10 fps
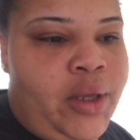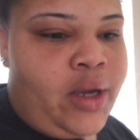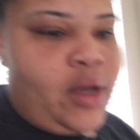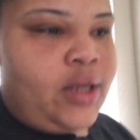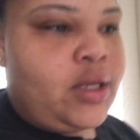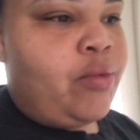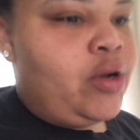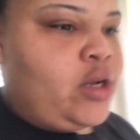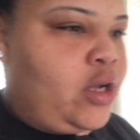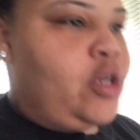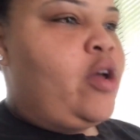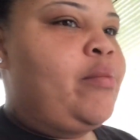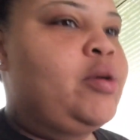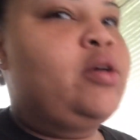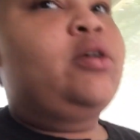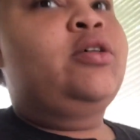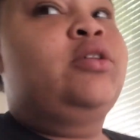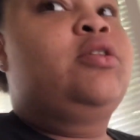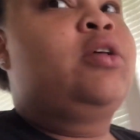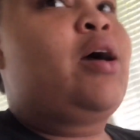yeah, guys, I wanted to come y'all because
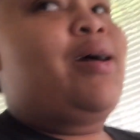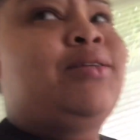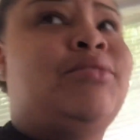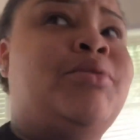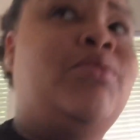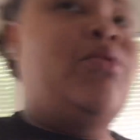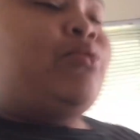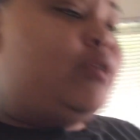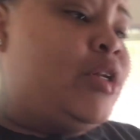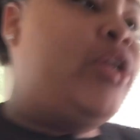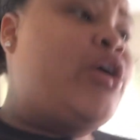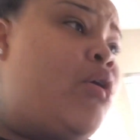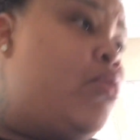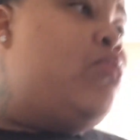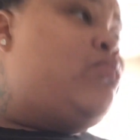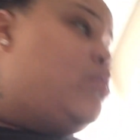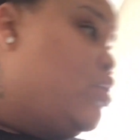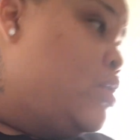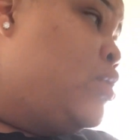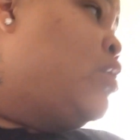I just be wanting to know.
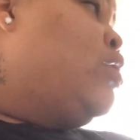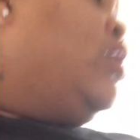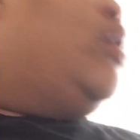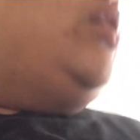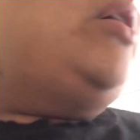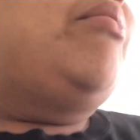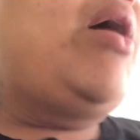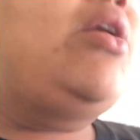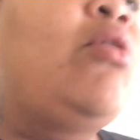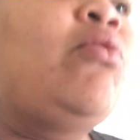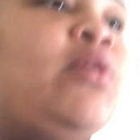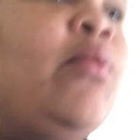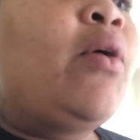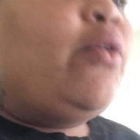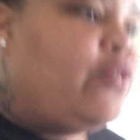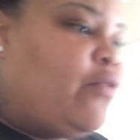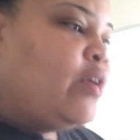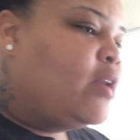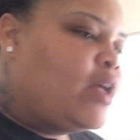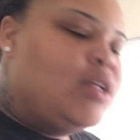Am I the only one who
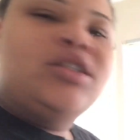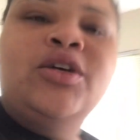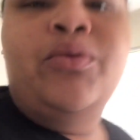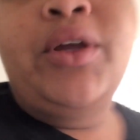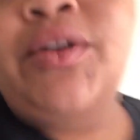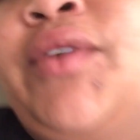feel like this? Look, we ain't even